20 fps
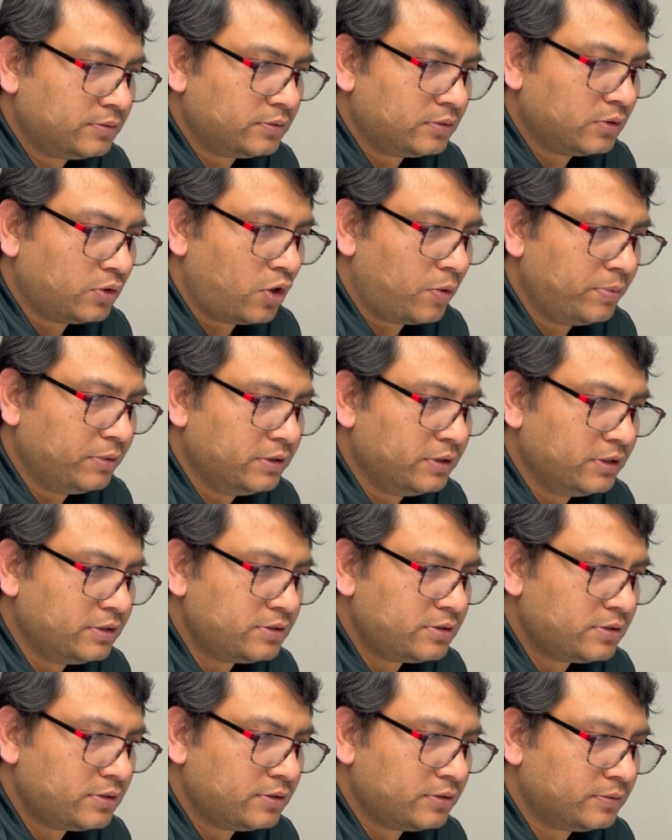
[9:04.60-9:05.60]
copy
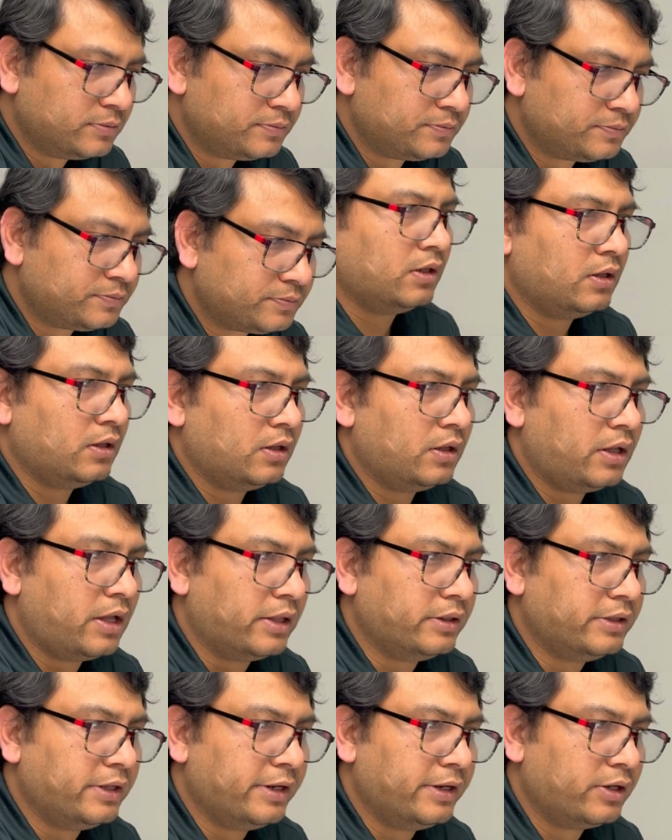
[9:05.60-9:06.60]
this
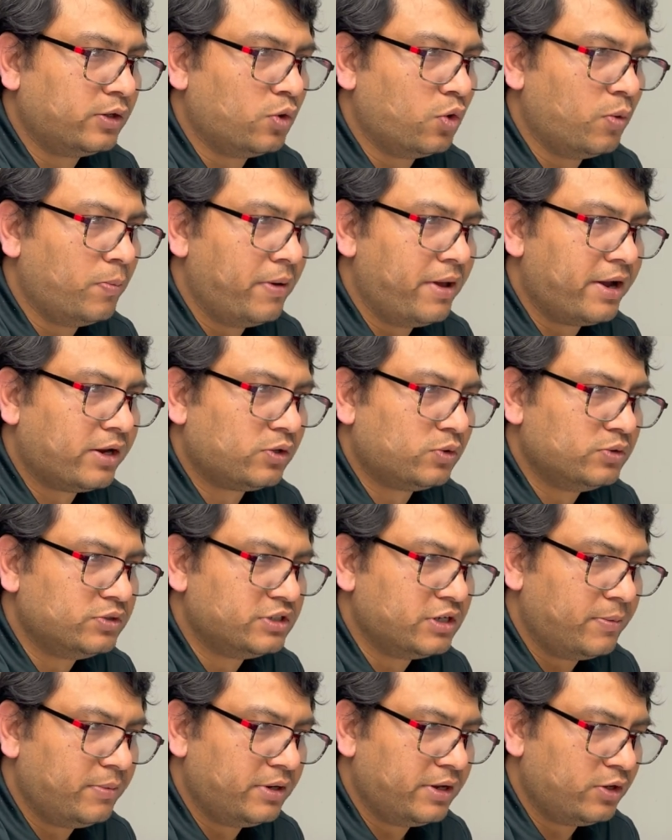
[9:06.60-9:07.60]
and then go back to
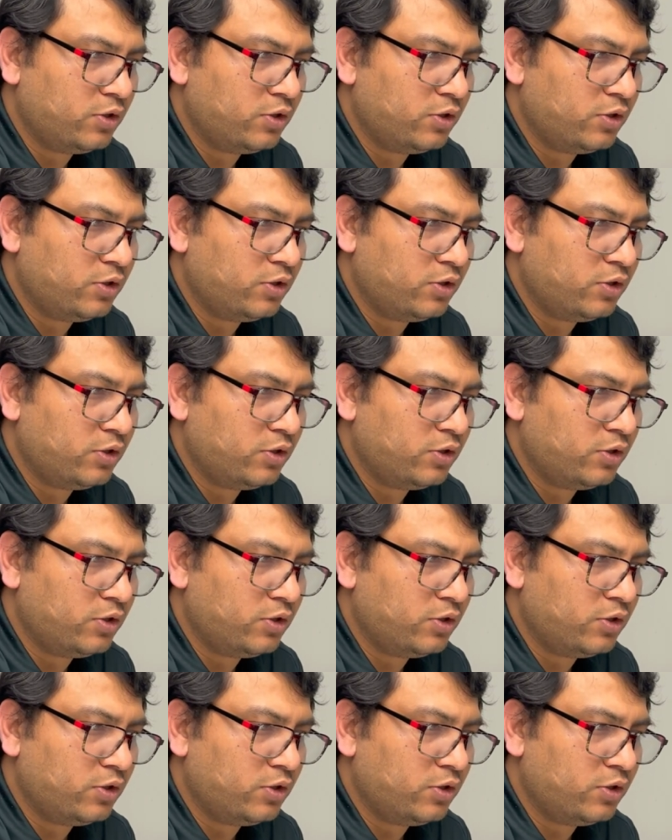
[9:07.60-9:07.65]
Gemini